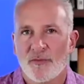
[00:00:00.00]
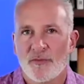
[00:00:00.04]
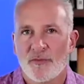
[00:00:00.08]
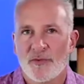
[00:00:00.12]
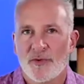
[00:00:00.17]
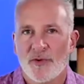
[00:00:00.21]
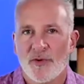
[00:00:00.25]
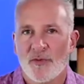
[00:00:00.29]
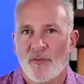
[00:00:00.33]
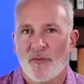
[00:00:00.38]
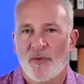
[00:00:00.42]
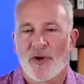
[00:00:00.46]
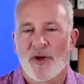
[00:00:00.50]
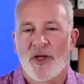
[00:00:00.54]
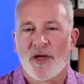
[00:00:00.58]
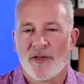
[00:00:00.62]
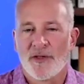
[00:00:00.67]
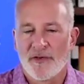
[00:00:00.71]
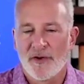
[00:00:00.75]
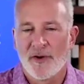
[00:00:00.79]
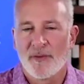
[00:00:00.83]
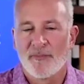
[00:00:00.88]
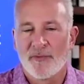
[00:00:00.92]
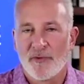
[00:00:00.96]
you know, what I
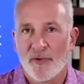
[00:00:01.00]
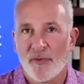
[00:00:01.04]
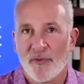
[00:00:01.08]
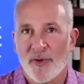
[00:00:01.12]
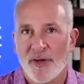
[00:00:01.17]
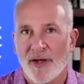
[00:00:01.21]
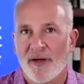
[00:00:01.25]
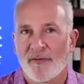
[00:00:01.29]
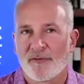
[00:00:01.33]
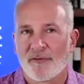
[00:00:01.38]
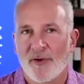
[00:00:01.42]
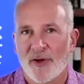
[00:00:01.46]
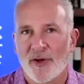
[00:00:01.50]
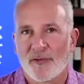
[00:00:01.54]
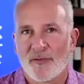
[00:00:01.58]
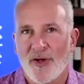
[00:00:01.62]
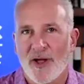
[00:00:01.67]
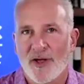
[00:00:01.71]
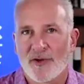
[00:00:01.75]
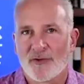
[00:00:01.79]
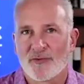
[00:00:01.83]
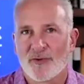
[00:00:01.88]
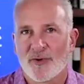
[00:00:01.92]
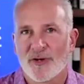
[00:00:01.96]
ended up doing after I
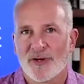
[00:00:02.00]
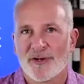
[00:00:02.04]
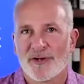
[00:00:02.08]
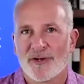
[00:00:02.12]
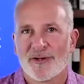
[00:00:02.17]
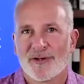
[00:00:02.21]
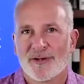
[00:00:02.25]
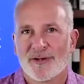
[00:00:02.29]
graduated.